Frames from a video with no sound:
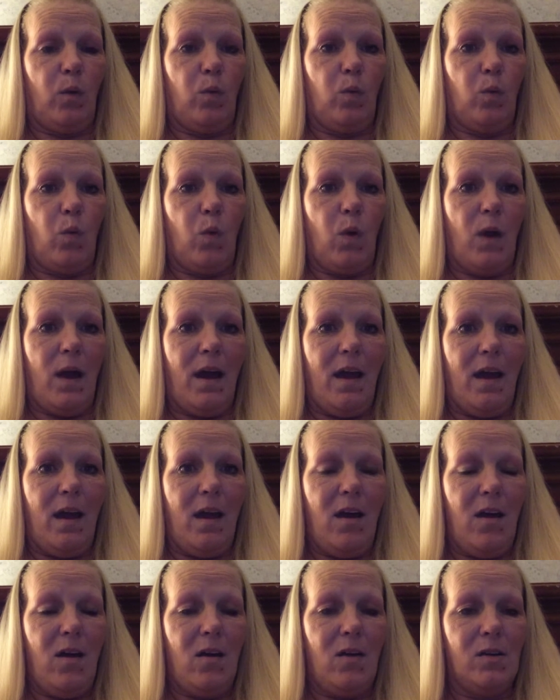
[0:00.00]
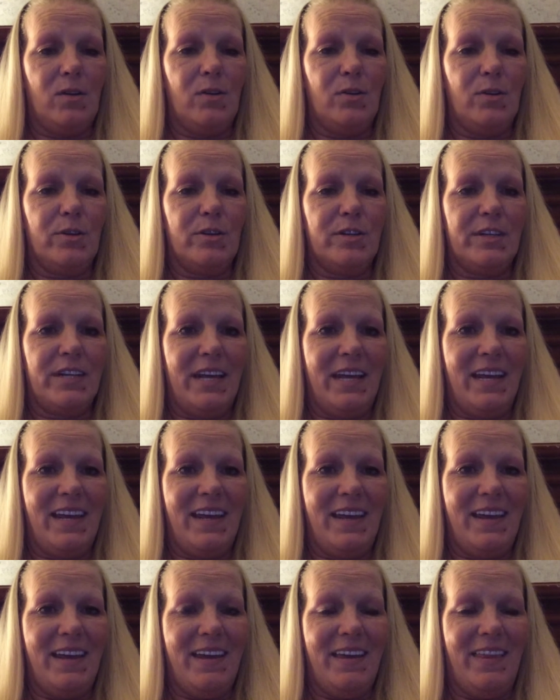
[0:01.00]
wow, your
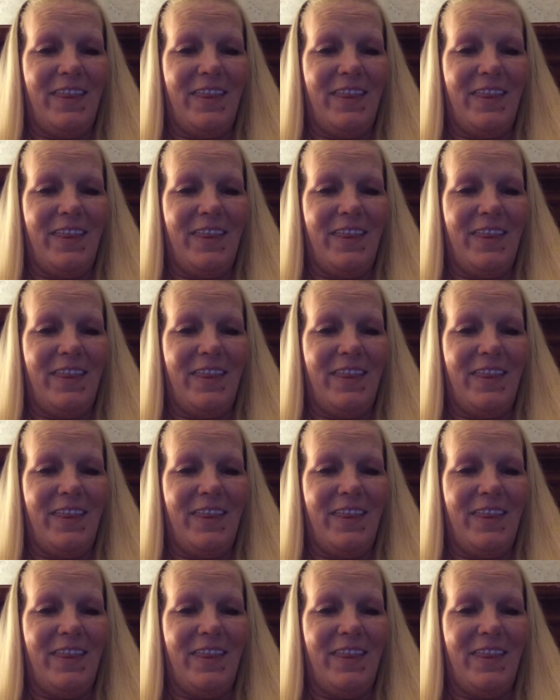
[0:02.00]
teeth.